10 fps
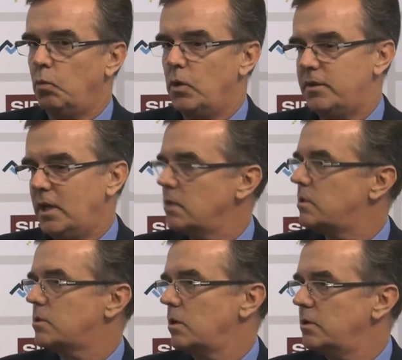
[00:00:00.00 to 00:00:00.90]
With the
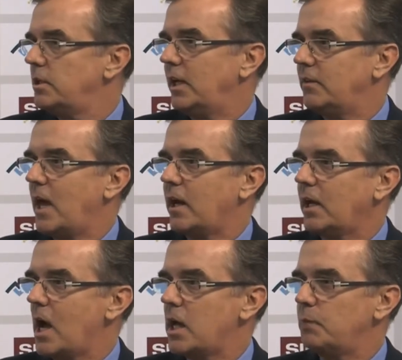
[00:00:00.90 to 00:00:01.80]
uncertainty in that
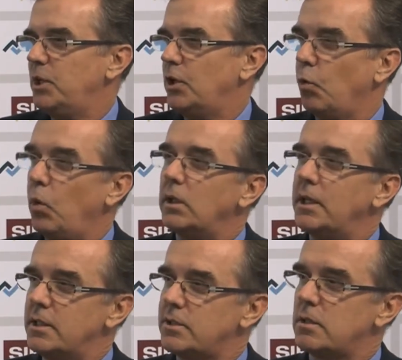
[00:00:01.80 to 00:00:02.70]
economy, your
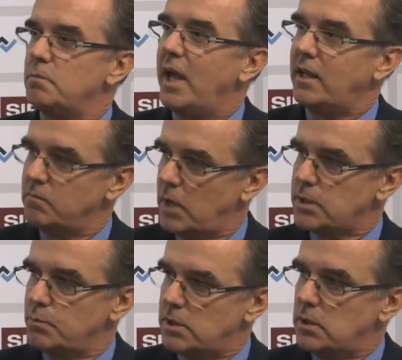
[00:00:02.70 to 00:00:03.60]
willingness to make
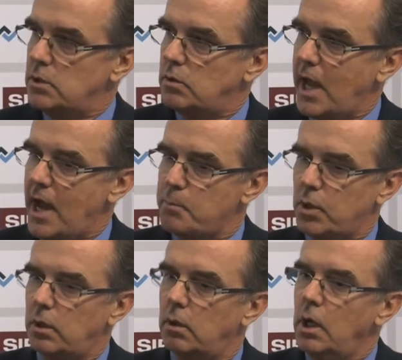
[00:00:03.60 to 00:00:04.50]
investments in new
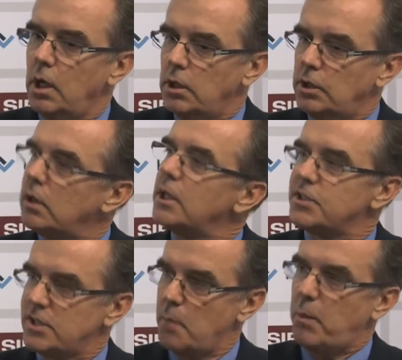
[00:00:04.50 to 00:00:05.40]
capital, you're going to
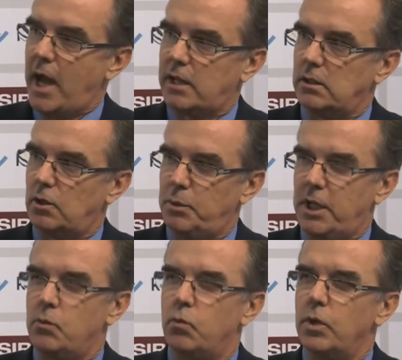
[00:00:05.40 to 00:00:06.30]
step back a little
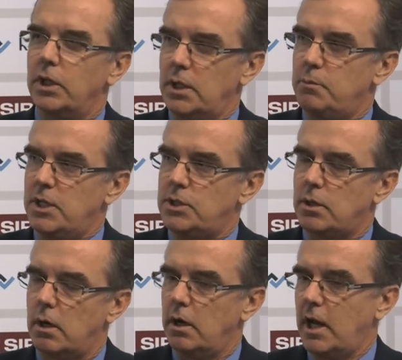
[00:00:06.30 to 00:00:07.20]
bit and really be
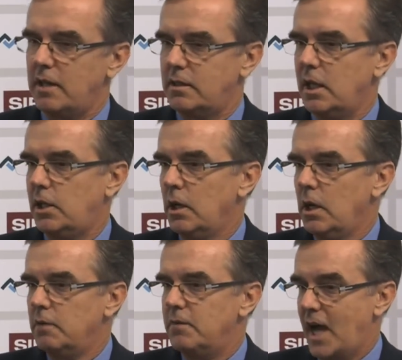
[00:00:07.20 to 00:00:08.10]
sure. And I think
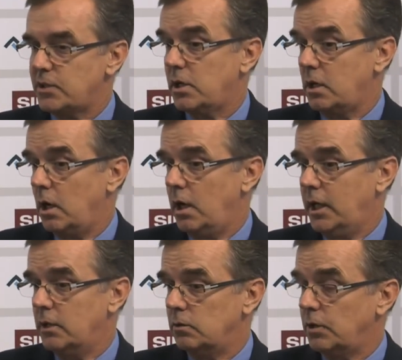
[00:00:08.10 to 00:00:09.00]
that's going to,
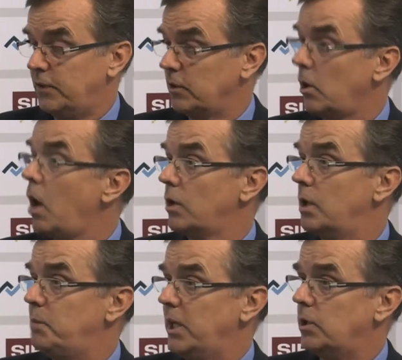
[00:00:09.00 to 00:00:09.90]
in the long
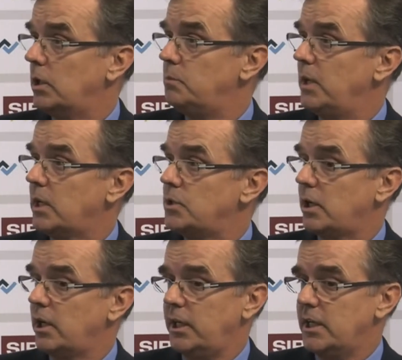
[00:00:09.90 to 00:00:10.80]
run, be good because
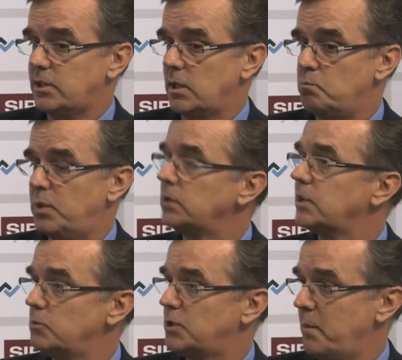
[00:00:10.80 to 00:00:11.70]
you're going to get some
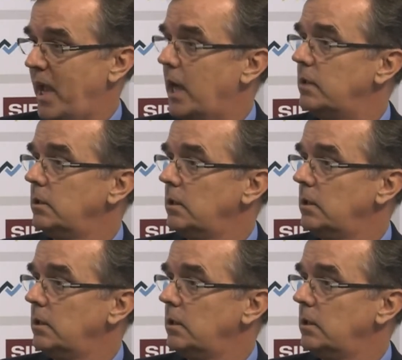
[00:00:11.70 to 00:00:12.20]
built-up demand.